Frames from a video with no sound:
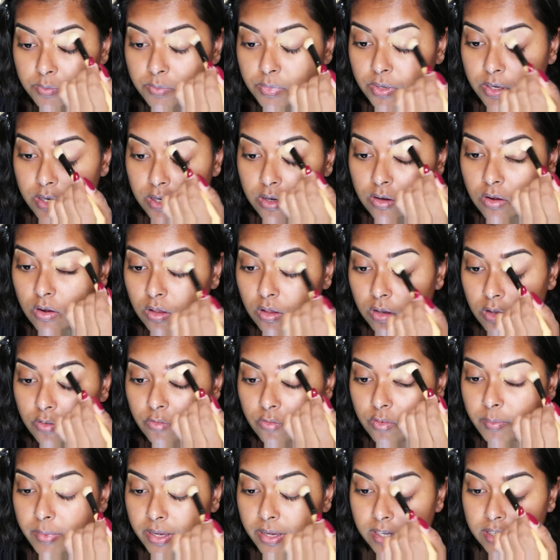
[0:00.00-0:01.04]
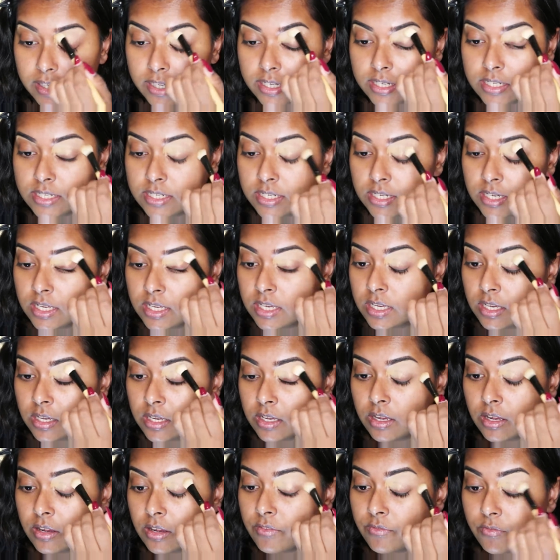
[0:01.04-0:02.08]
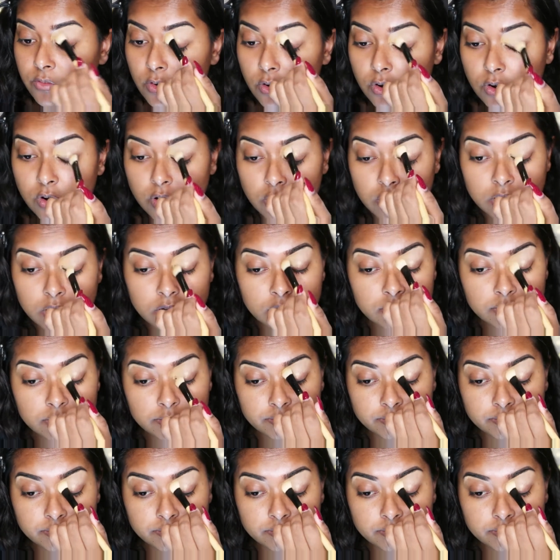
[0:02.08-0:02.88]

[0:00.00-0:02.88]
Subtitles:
put it all over my lid for